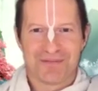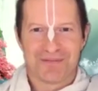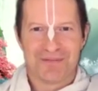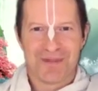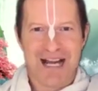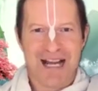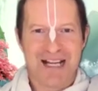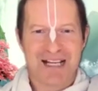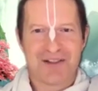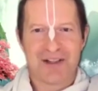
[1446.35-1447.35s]

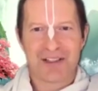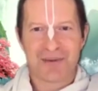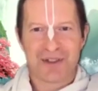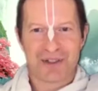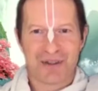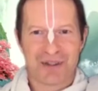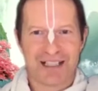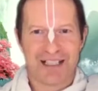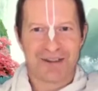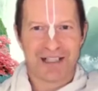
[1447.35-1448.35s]
When Krishna was
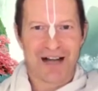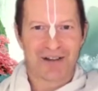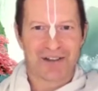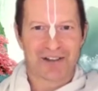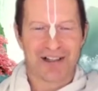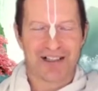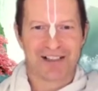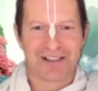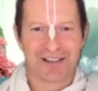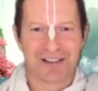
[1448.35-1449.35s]
holding the hill now just on
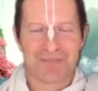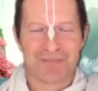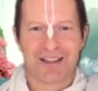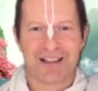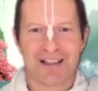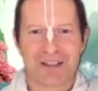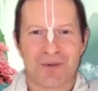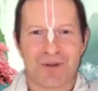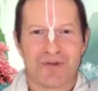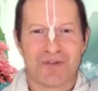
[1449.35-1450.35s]
his
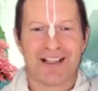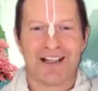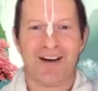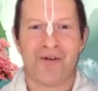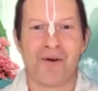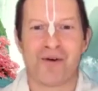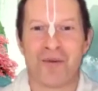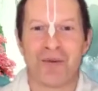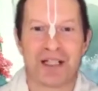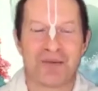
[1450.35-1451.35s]
small finger, all
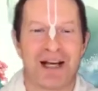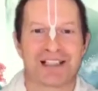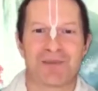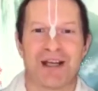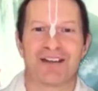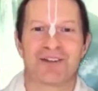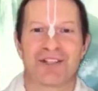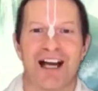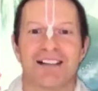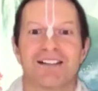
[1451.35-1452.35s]
the bridge buses began to
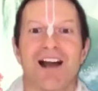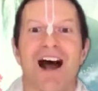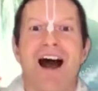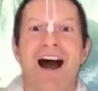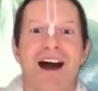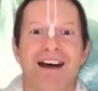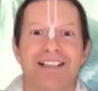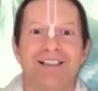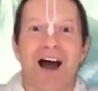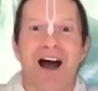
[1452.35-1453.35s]
chant,
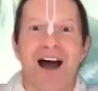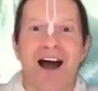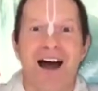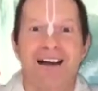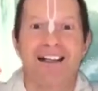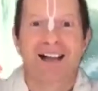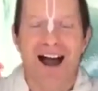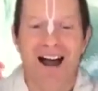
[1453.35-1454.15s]
"Jai, Jai, Jai!"